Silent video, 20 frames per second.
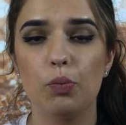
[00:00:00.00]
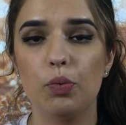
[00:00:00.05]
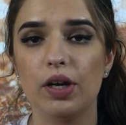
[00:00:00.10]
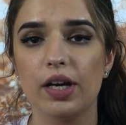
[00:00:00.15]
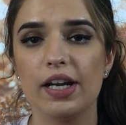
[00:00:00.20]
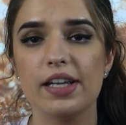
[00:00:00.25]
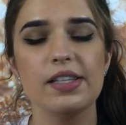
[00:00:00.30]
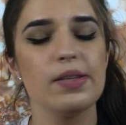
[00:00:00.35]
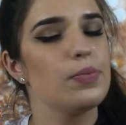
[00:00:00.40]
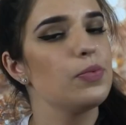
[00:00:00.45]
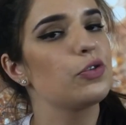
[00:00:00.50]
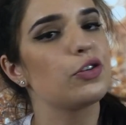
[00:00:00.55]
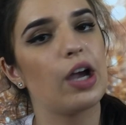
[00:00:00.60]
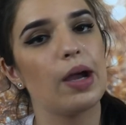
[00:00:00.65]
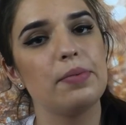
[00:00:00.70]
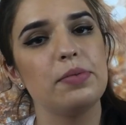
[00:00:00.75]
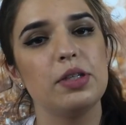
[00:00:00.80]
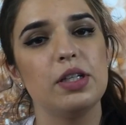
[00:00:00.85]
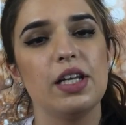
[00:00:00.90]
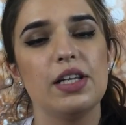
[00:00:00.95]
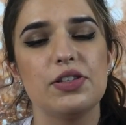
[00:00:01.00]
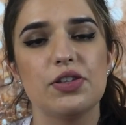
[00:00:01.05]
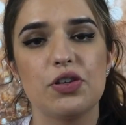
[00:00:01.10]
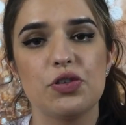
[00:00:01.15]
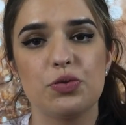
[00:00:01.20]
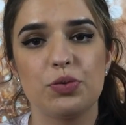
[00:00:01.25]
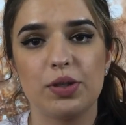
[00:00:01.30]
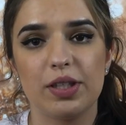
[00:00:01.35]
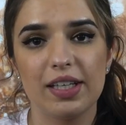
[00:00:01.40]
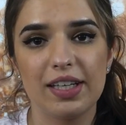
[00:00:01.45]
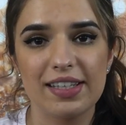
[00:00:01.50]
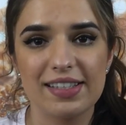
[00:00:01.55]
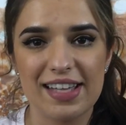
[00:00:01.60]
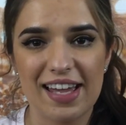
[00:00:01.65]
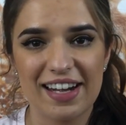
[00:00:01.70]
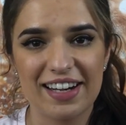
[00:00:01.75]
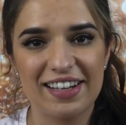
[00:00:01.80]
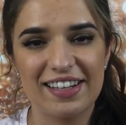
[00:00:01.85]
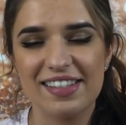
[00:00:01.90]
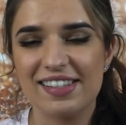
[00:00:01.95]
When I subscribed to these, I was really
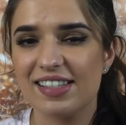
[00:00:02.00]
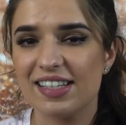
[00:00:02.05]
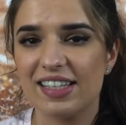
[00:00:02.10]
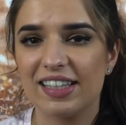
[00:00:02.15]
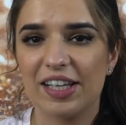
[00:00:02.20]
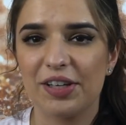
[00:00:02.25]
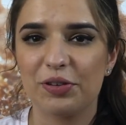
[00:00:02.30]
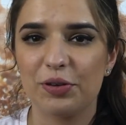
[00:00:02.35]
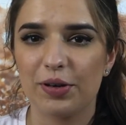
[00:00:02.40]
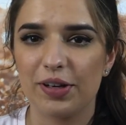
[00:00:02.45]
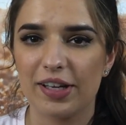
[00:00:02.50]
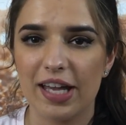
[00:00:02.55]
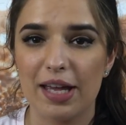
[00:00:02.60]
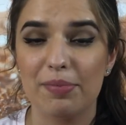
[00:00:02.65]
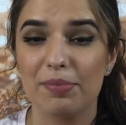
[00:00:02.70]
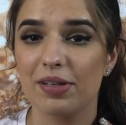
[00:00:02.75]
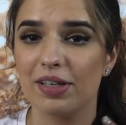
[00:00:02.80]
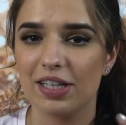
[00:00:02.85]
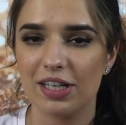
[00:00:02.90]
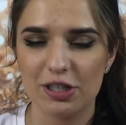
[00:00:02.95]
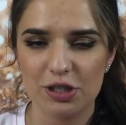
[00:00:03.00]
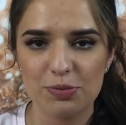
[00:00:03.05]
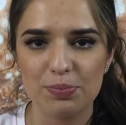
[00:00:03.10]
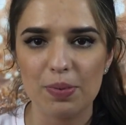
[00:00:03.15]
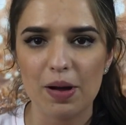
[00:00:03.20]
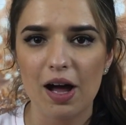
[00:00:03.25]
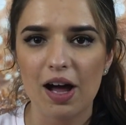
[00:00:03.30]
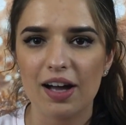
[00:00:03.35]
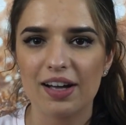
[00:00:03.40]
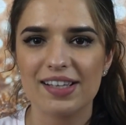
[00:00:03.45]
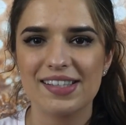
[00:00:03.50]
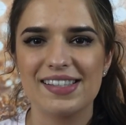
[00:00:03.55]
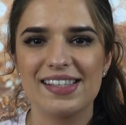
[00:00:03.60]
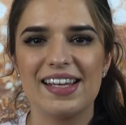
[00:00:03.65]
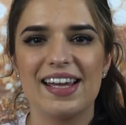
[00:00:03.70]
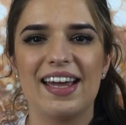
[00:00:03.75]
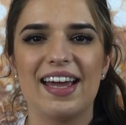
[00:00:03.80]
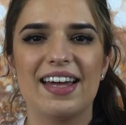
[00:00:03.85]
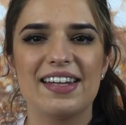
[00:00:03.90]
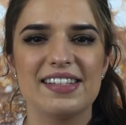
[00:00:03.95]
excited to see like what came in each box,
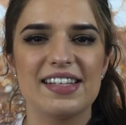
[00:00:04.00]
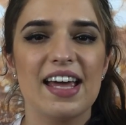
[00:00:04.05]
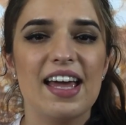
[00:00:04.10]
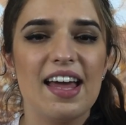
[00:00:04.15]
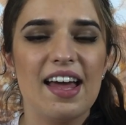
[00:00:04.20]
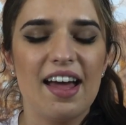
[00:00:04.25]
and